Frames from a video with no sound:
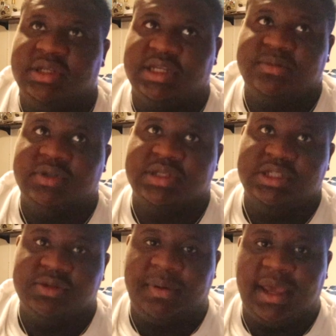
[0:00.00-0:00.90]
that's mostly
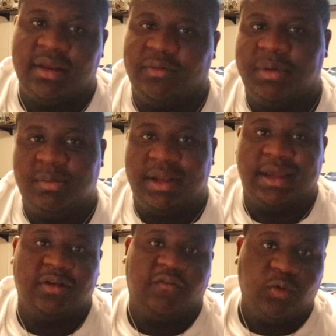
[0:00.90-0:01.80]
in Japan or people
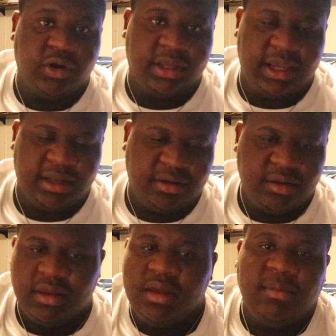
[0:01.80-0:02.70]
that can afford to get it,
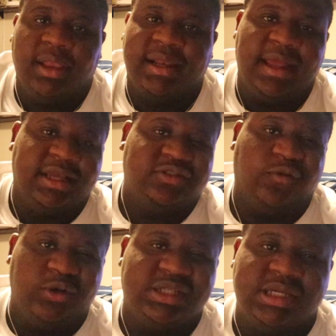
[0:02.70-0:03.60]
but like the
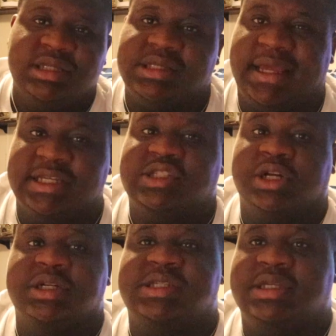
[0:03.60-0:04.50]
S14s, the
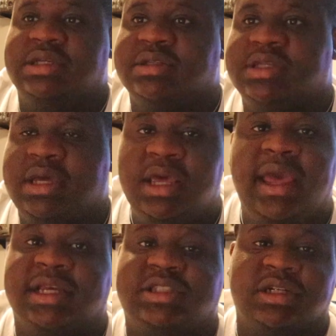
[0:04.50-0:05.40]
S13s,
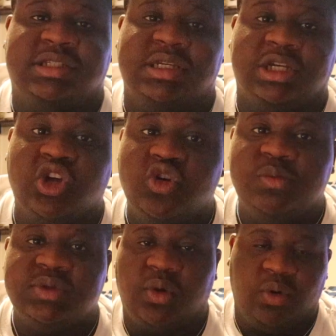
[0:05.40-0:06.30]
S13
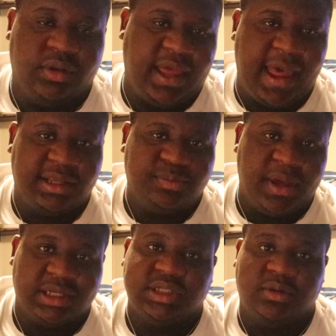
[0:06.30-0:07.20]
Coupes, or the
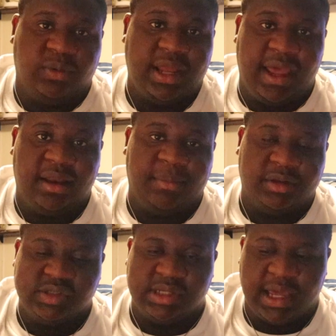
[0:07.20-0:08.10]
hatchbacks, like the one that Adam
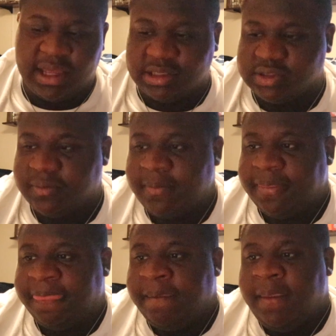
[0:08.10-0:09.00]
LZ has.
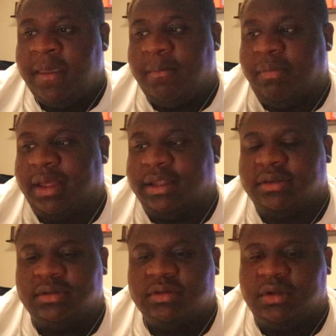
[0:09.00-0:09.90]
But
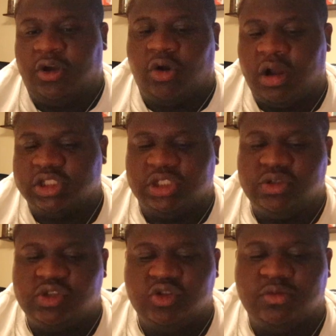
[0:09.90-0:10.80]
across
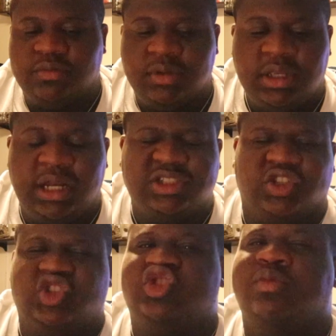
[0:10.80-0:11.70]
YouTube, there's a
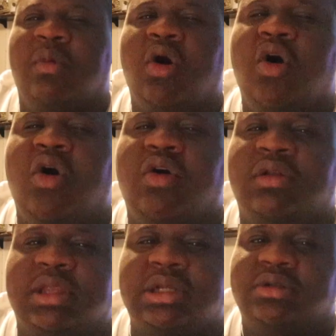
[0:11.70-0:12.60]
small
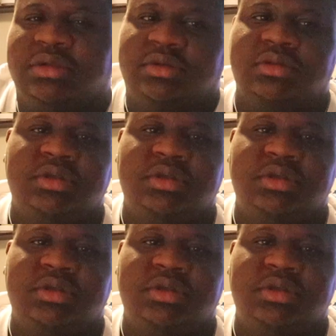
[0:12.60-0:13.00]
little